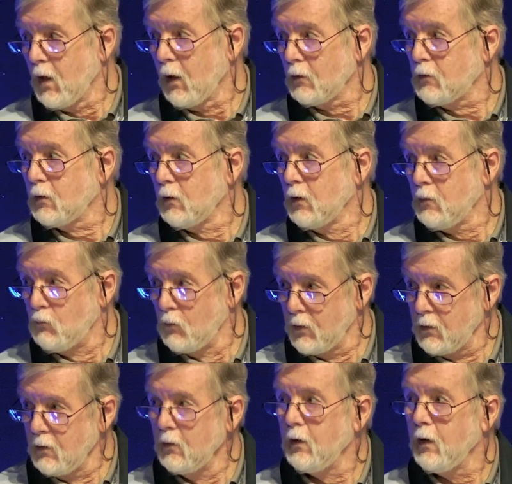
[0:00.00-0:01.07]
actually
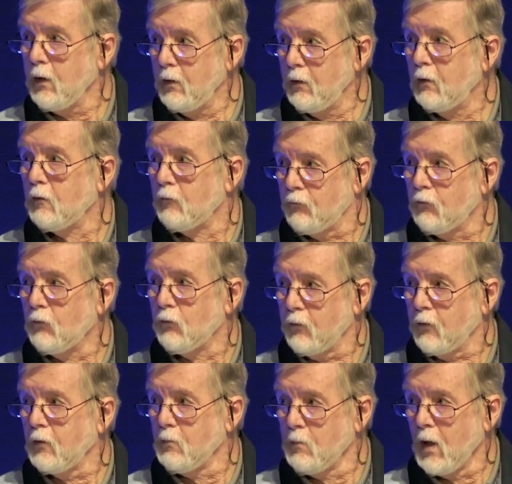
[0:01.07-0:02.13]
written in the
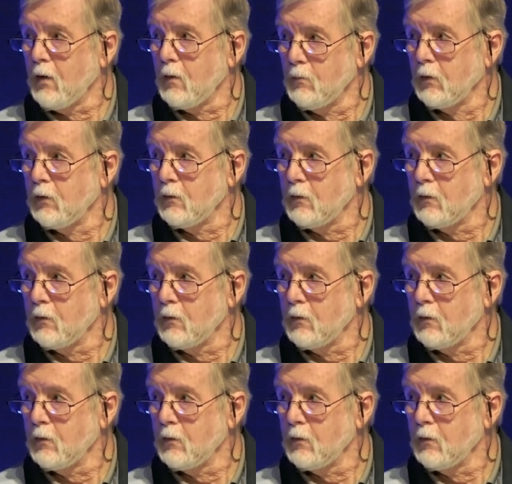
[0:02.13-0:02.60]
fourth commandment.